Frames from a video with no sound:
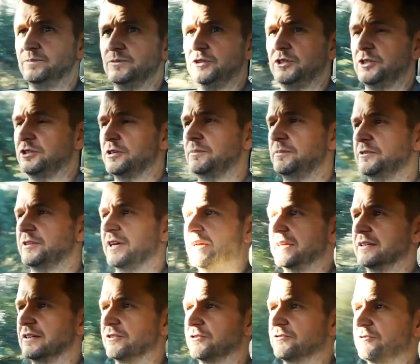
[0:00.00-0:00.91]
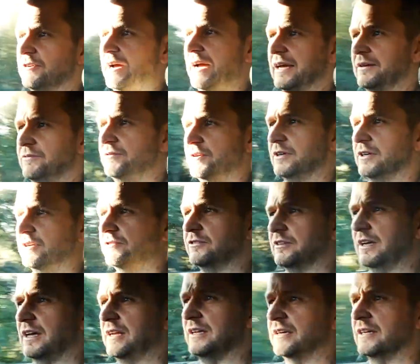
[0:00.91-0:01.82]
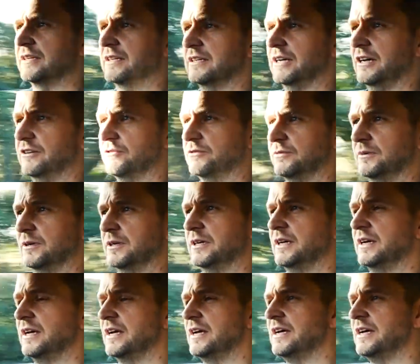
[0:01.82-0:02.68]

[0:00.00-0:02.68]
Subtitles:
you should be taken on track. If you're going to sell a customer